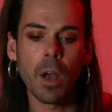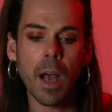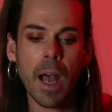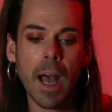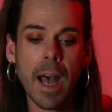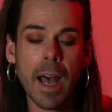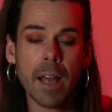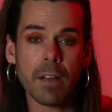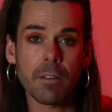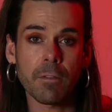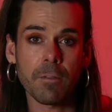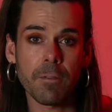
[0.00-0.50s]

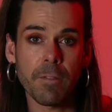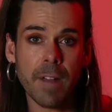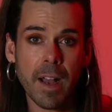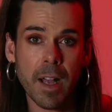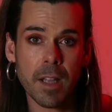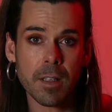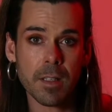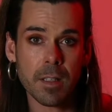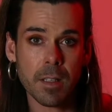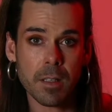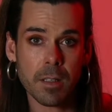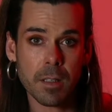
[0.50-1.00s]
hard and
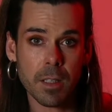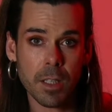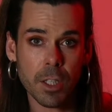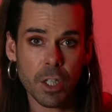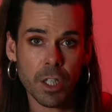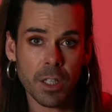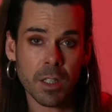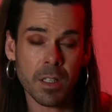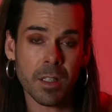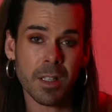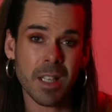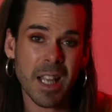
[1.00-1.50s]
fast
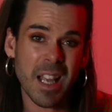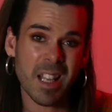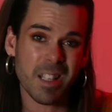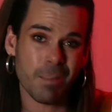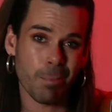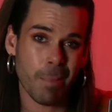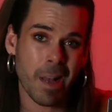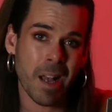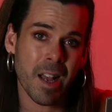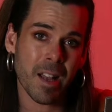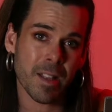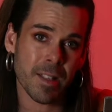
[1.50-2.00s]
decisions, as
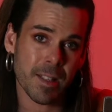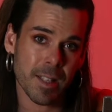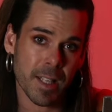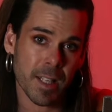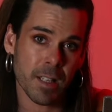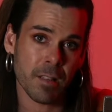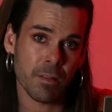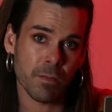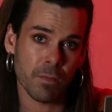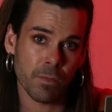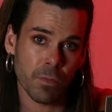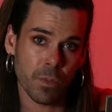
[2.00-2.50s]
Mars
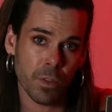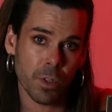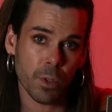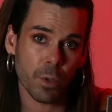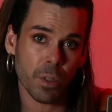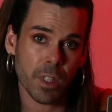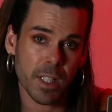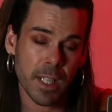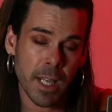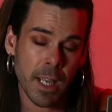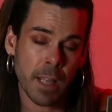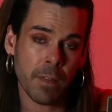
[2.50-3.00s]
in your
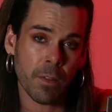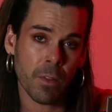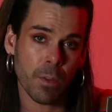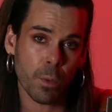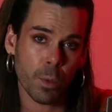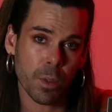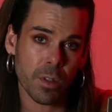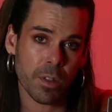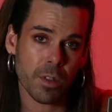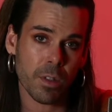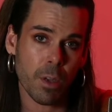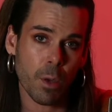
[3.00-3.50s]
10th
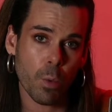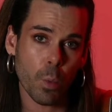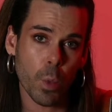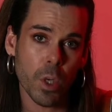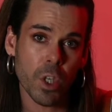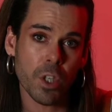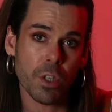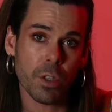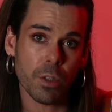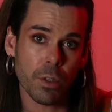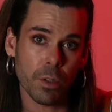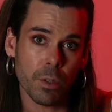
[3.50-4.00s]
would so
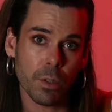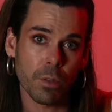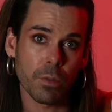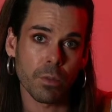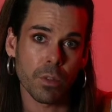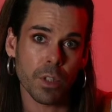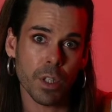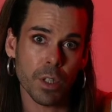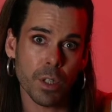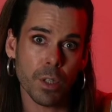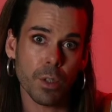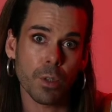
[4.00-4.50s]
wish you
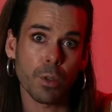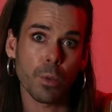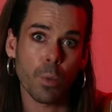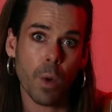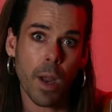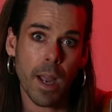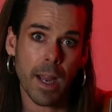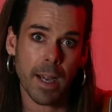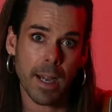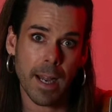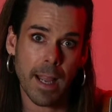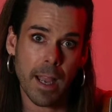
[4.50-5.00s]
to do
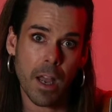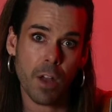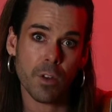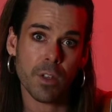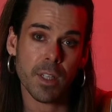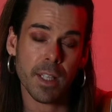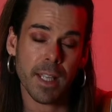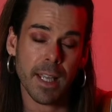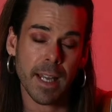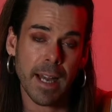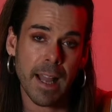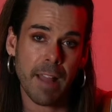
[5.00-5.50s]
right now, to
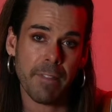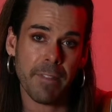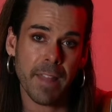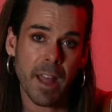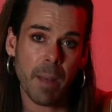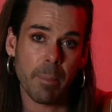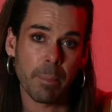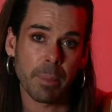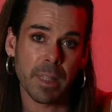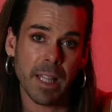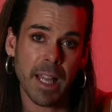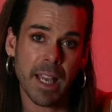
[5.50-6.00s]
get out
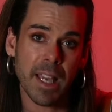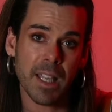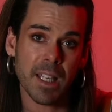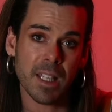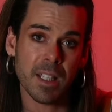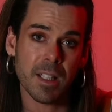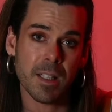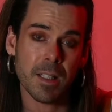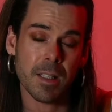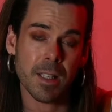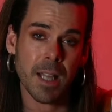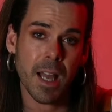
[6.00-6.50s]
that blade
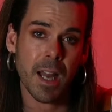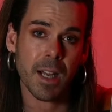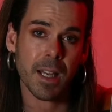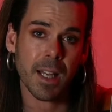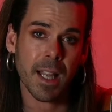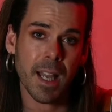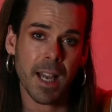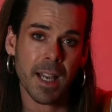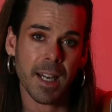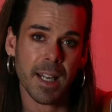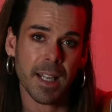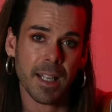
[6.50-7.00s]
and start
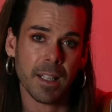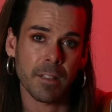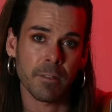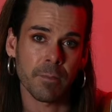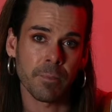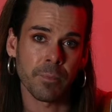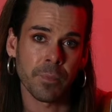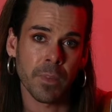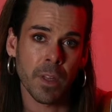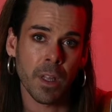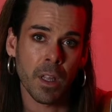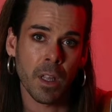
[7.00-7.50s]
cutting
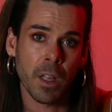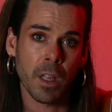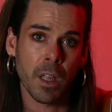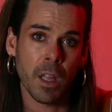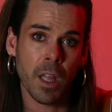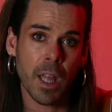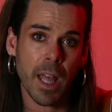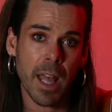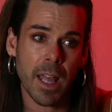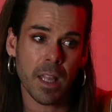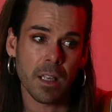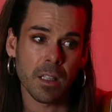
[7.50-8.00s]

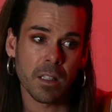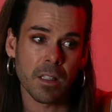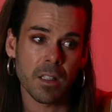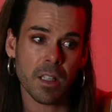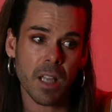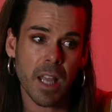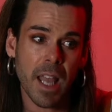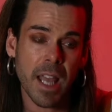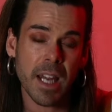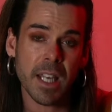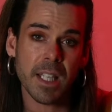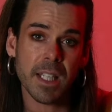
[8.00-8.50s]
and
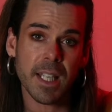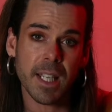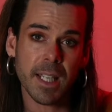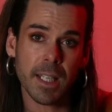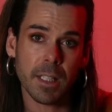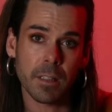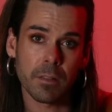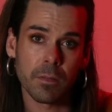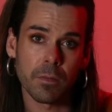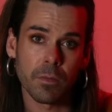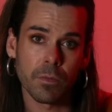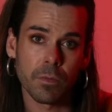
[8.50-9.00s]

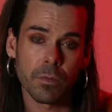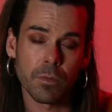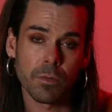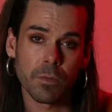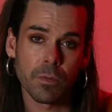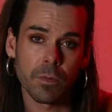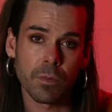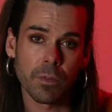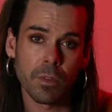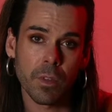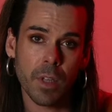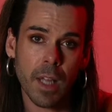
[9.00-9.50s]
editing
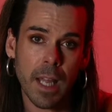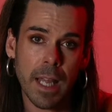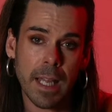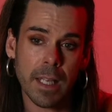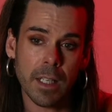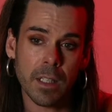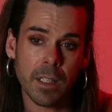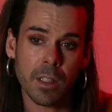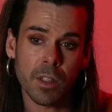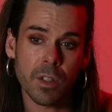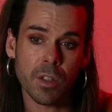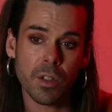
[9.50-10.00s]

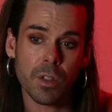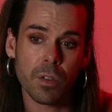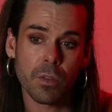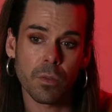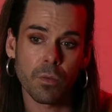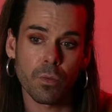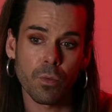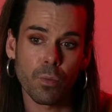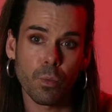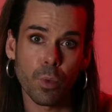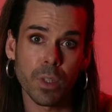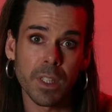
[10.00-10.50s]
and
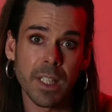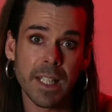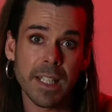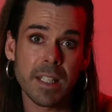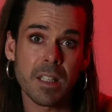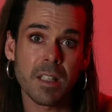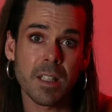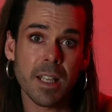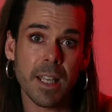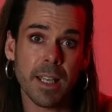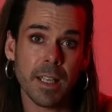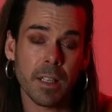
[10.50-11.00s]

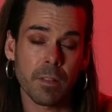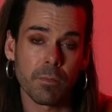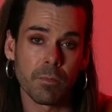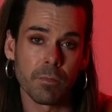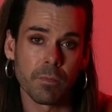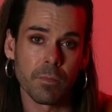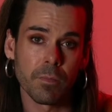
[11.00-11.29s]
releasing.